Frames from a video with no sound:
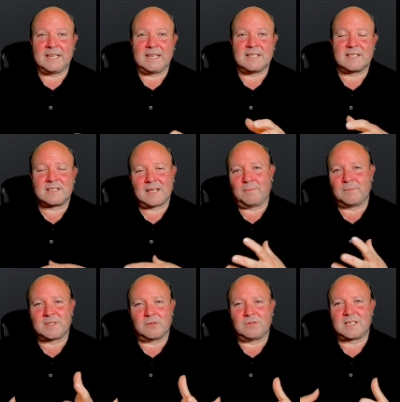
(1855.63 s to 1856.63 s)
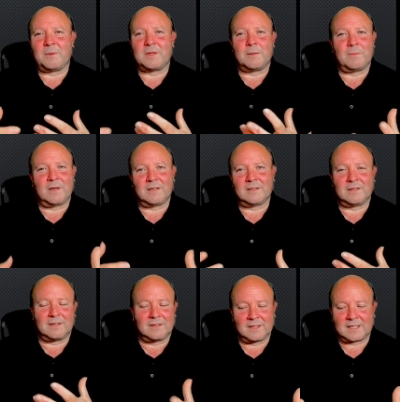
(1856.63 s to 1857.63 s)
So some of them are
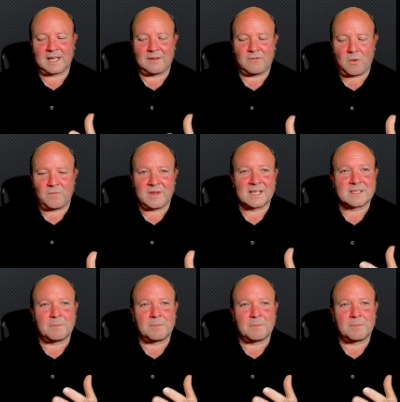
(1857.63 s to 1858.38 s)
kind of obvious,